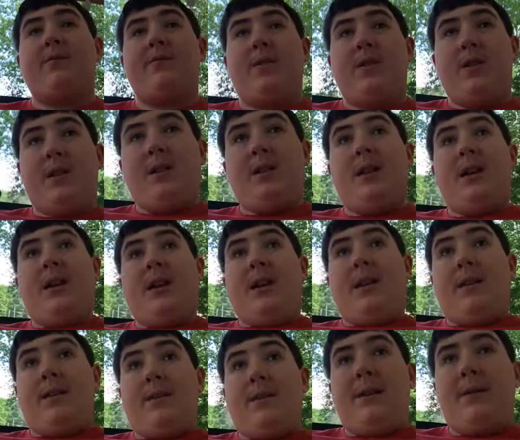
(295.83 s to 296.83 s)
funny
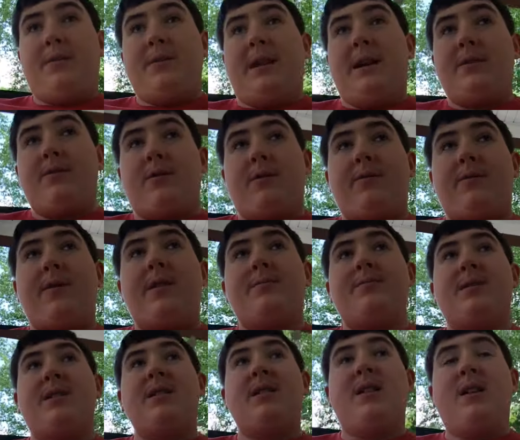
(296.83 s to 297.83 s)
that would either
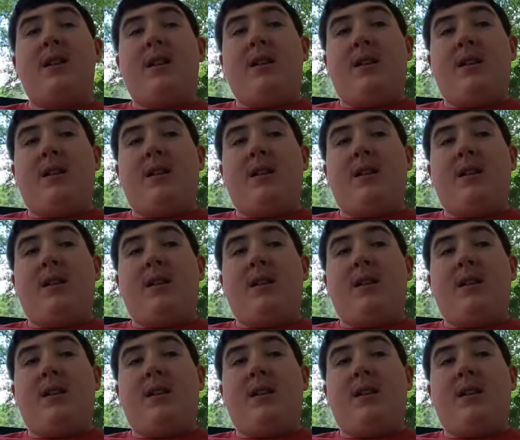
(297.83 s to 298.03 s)
offend me,